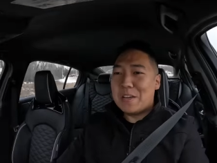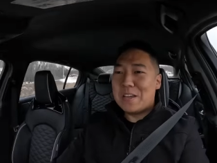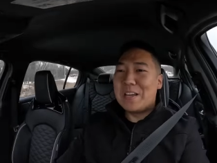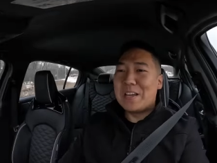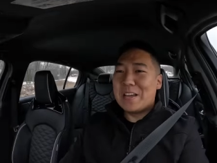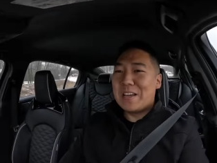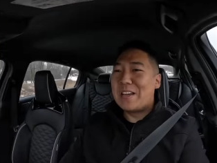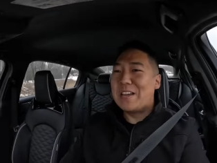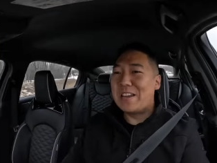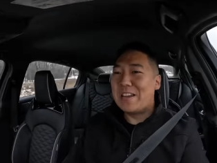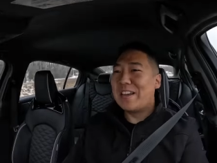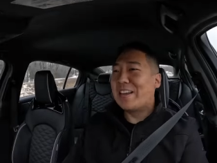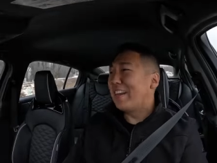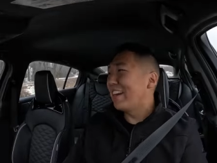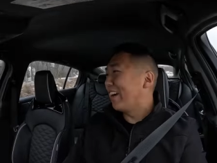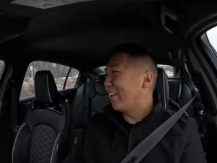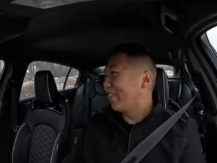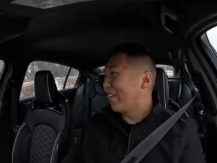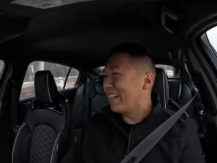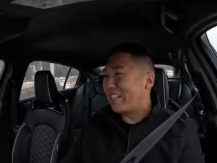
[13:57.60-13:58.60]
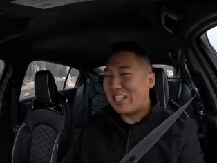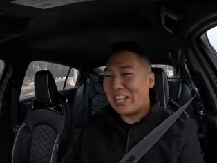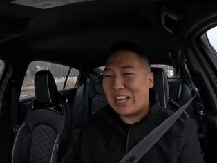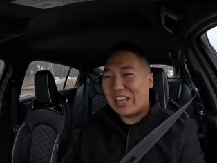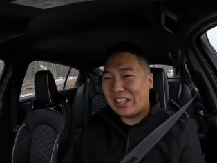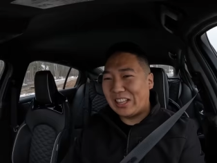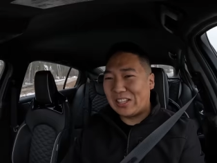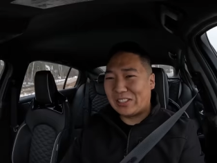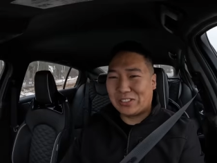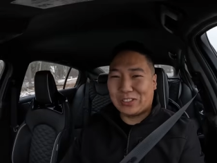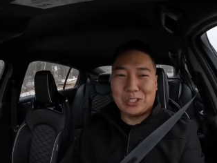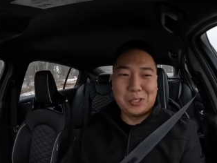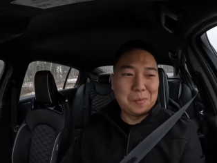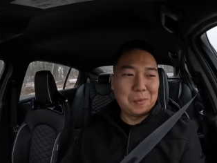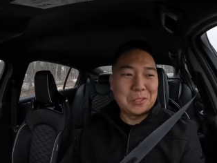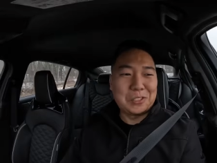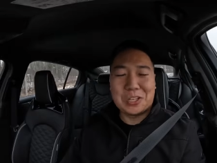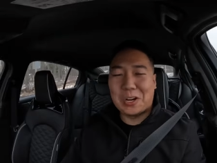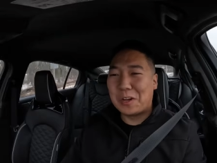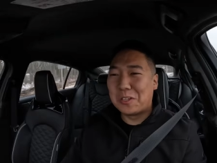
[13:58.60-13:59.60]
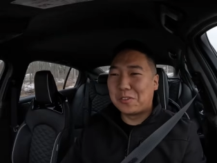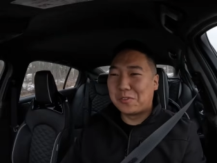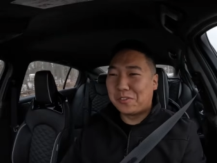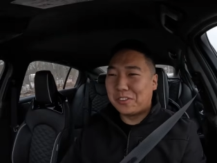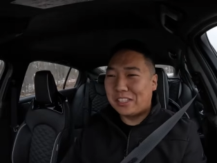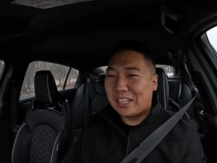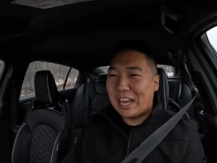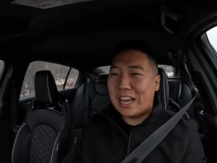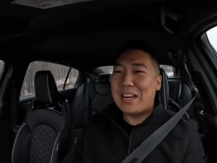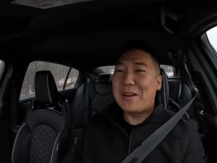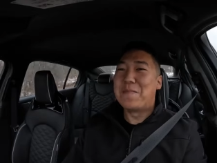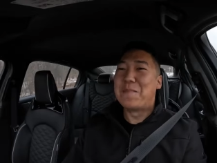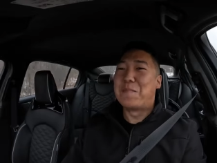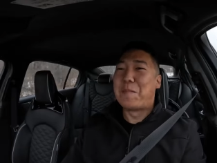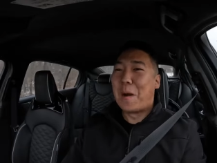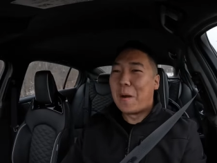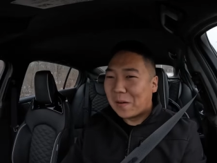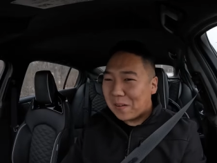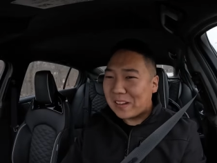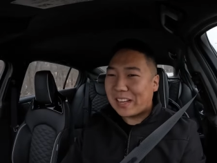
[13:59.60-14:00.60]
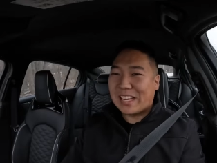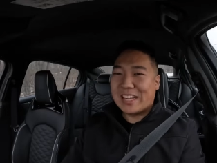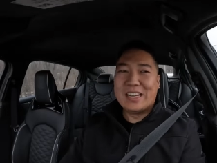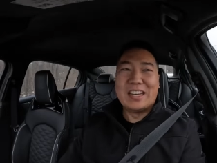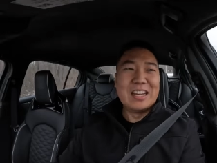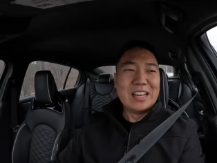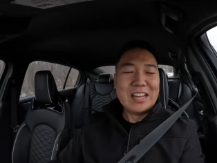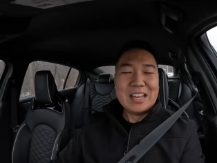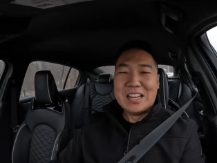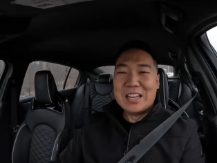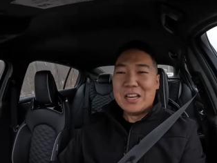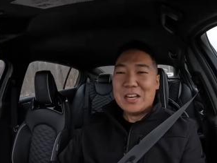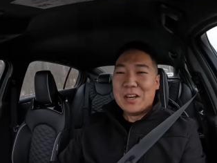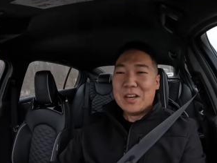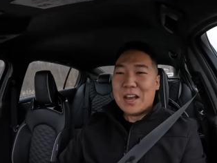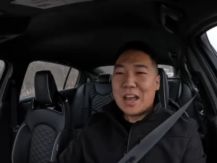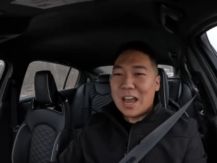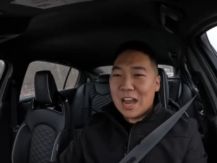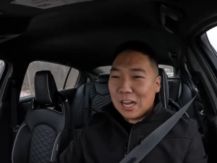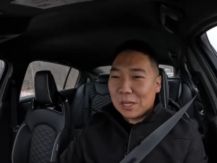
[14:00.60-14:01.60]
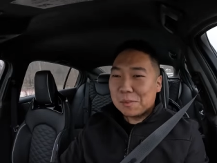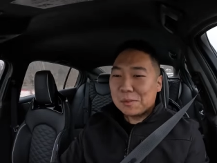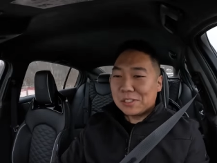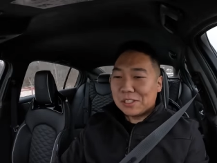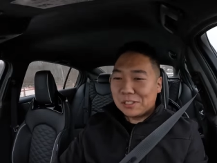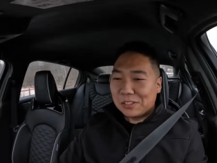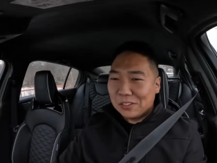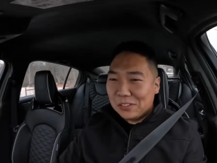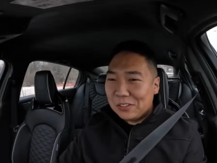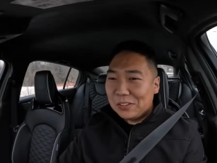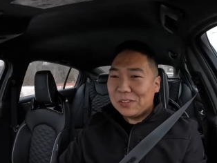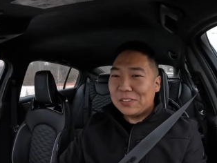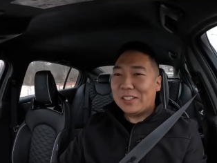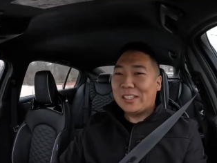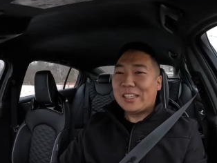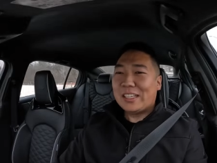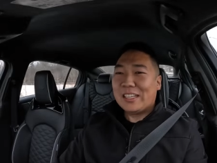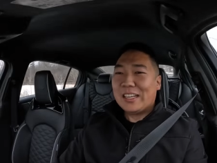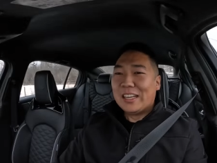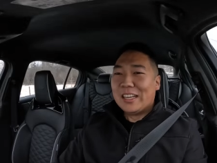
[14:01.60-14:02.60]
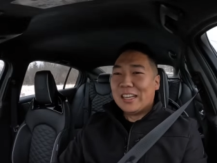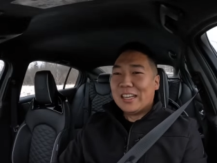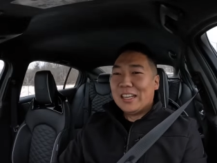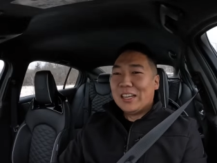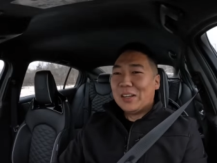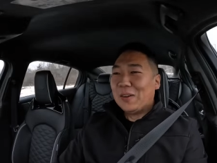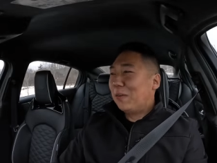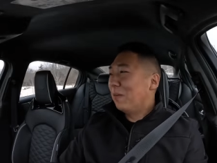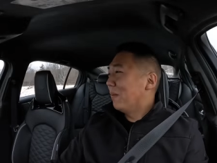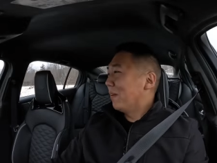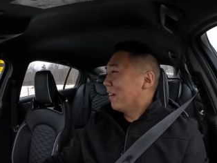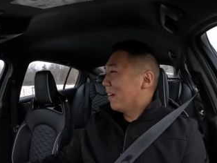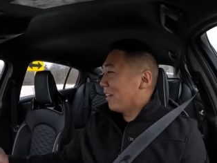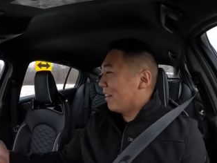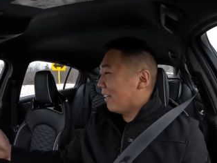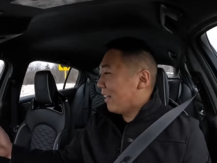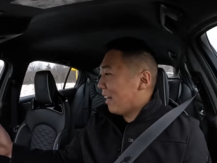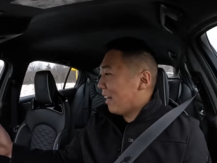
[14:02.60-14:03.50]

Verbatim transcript: a ridiculous supercharged V8 bargain. Absolutely. What are the